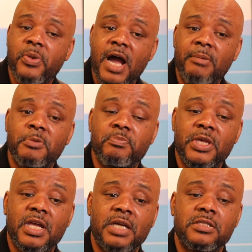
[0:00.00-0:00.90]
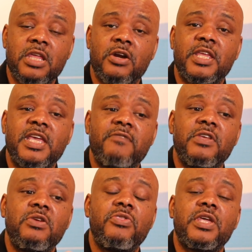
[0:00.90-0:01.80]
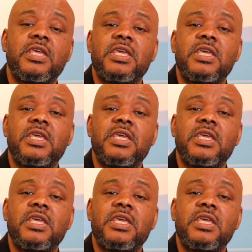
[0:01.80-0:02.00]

problem because they're giving you the